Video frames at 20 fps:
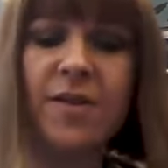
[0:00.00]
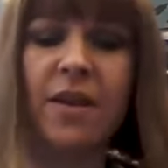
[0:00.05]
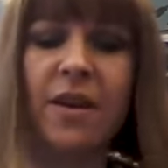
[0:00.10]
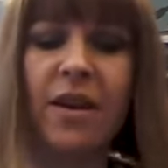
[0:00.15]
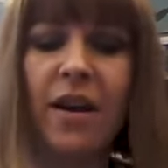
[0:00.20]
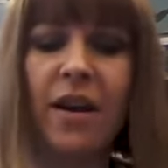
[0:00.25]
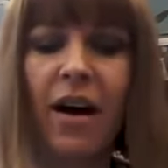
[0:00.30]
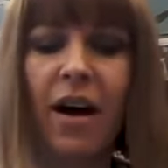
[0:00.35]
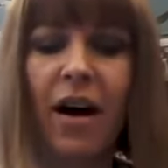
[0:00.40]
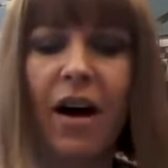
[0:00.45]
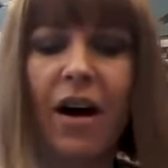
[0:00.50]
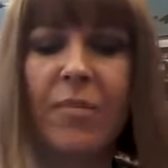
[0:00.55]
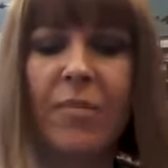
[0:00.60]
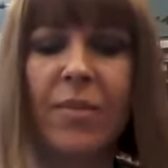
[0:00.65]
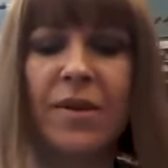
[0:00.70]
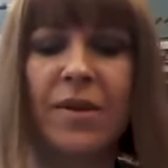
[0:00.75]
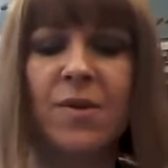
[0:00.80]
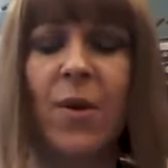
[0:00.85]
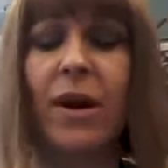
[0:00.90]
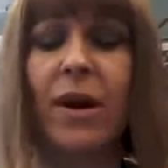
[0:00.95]

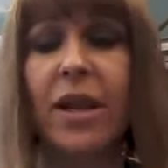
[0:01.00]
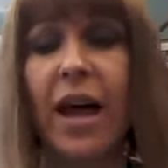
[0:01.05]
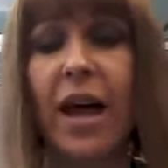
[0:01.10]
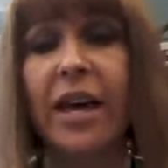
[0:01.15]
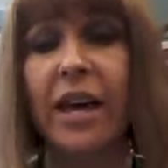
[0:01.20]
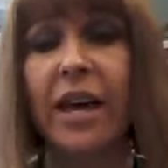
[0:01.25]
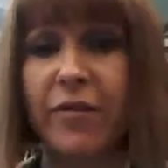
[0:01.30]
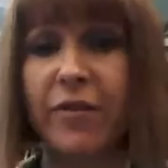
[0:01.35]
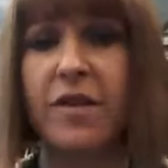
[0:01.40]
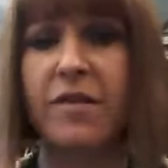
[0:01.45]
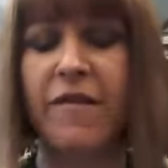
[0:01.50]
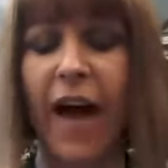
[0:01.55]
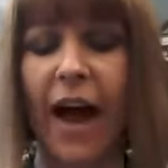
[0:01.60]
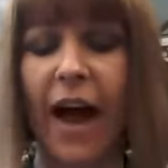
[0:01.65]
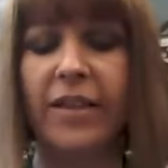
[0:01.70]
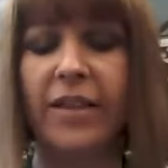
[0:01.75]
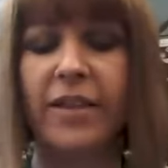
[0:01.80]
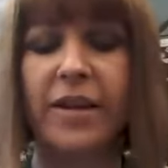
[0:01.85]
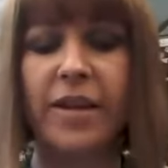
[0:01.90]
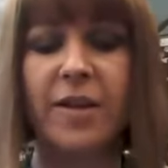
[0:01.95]
And so I like it for the
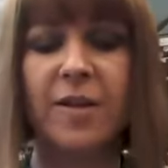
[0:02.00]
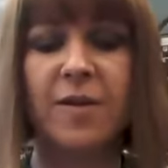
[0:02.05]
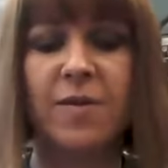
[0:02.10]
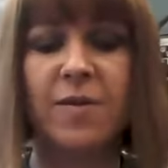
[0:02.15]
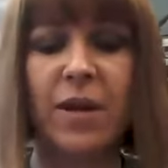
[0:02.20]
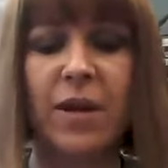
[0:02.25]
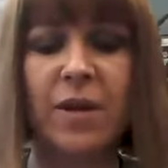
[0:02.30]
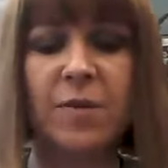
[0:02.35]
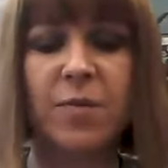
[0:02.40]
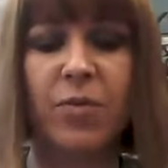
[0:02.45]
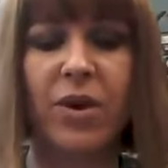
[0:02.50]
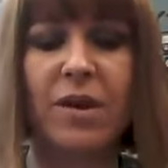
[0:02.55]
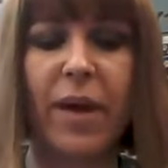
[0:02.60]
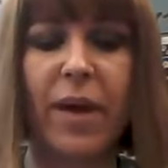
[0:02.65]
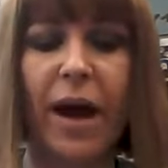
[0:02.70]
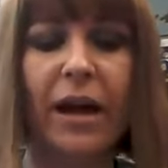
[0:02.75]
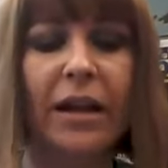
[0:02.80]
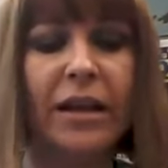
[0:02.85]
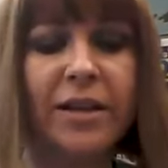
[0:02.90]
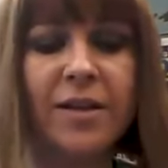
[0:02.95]
fact that it's pretty
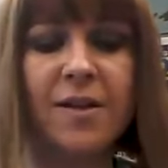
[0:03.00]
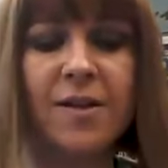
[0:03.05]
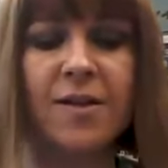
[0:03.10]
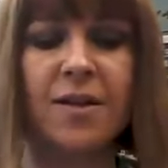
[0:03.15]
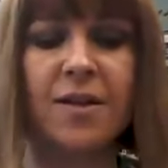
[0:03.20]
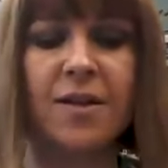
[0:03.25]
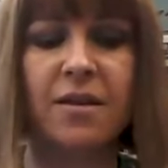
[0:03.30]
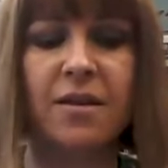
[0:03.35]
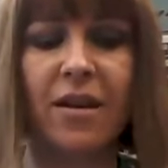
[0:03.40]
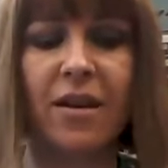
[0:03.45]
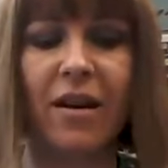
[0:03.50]
balanced.